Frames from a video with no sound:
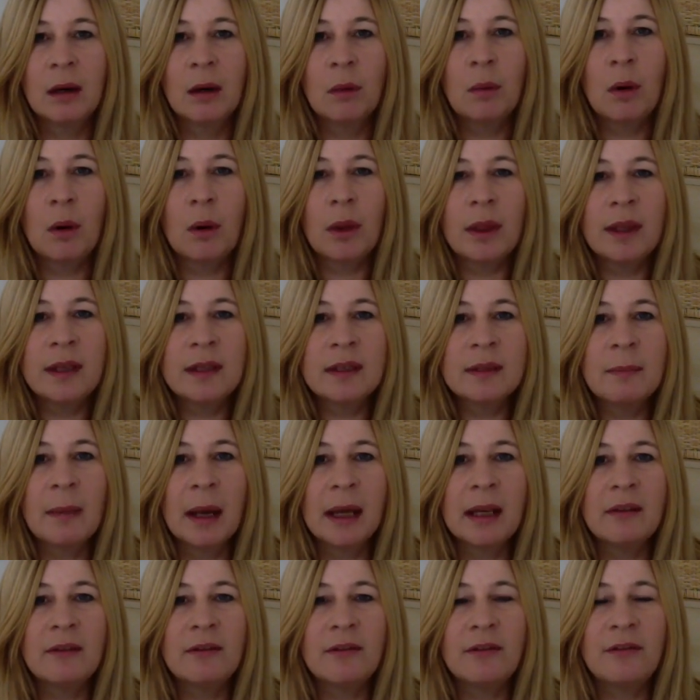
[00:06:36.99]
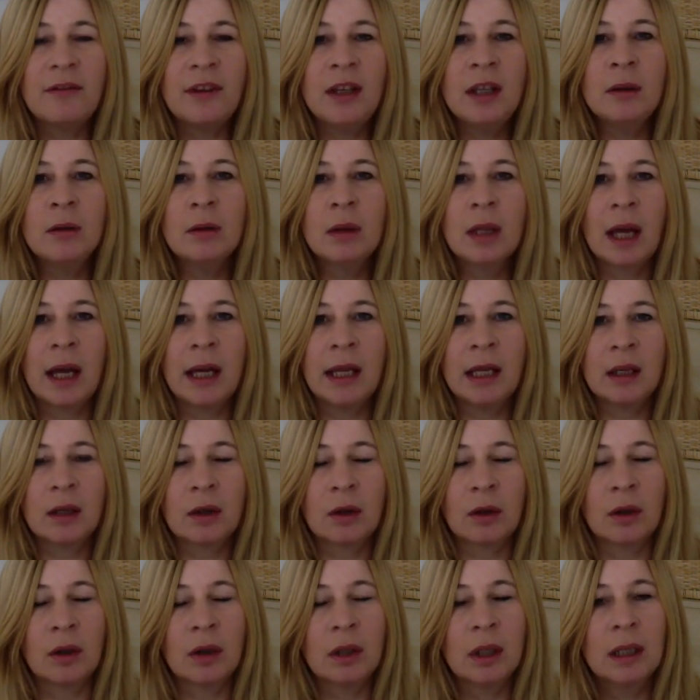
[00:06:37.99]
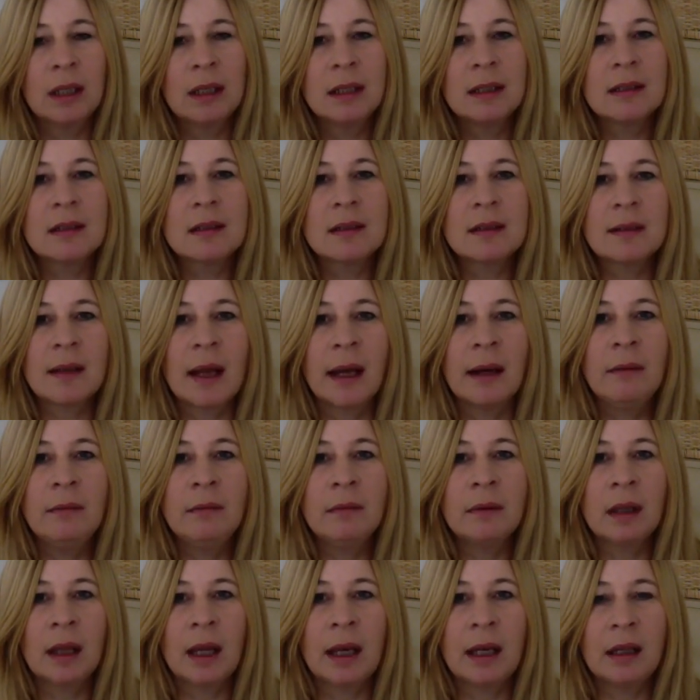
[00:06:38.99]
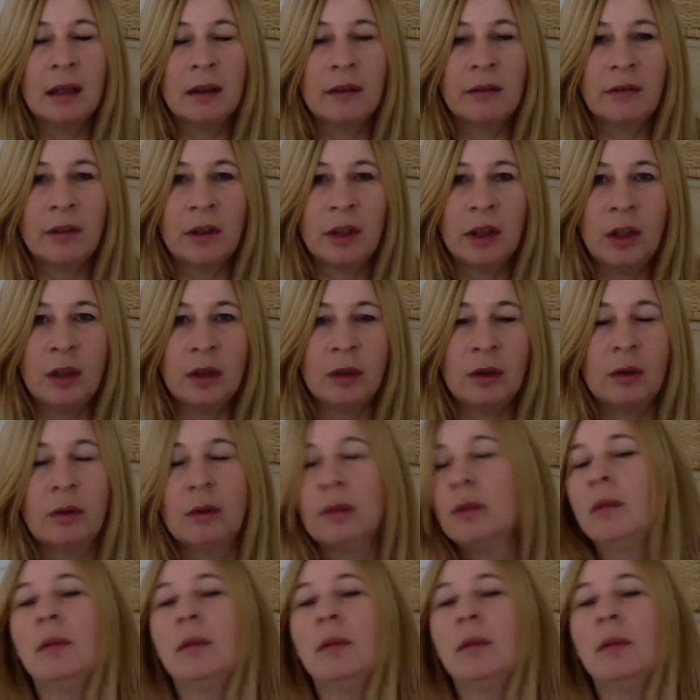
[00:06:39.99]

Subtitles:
what this might feel like or sound like for you.